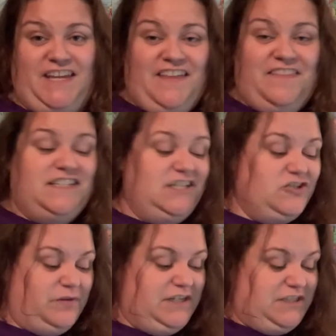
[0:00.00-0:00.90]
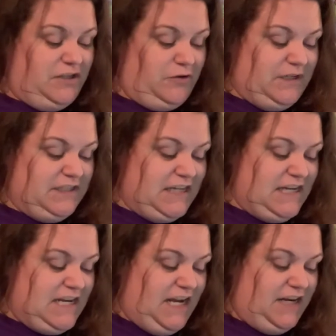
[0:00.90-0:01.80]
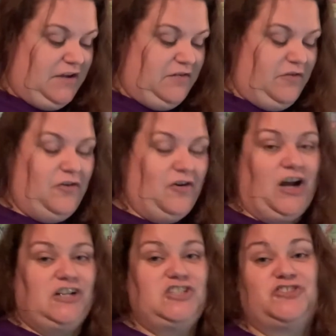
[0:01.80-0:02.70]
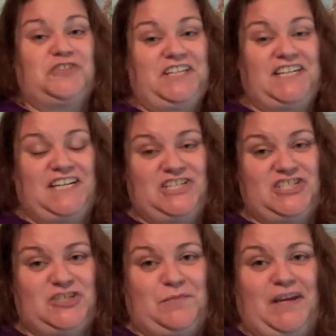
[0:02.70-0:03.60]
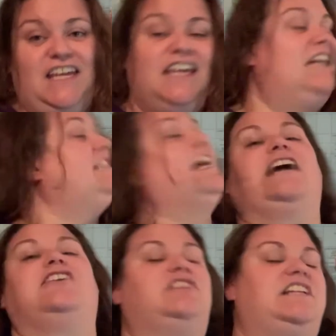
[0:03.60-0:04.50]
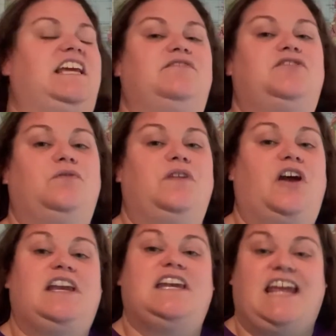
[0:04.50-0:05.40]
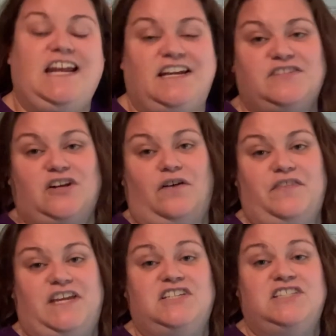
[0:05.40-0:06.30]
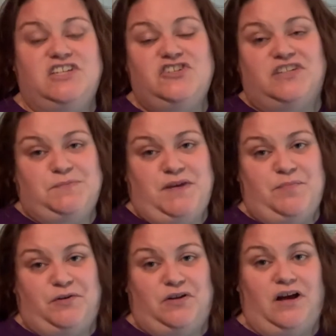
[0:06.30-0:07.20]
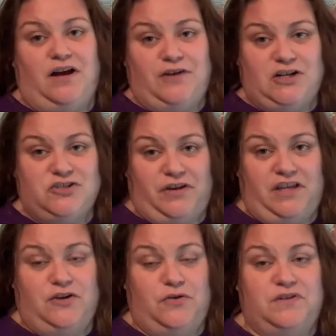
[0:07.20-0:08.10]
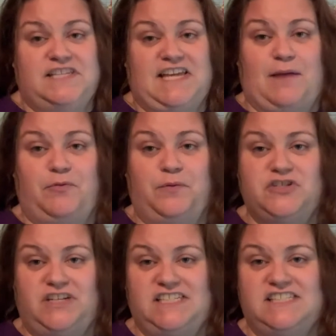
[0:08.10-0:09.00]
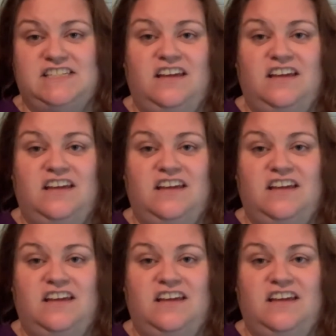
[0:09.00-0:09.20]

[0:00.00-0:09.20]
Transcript: The didgeridoo is a native Australian instrument. It's actually native to the natives, the indigenous people of Australia known as the Aborigines.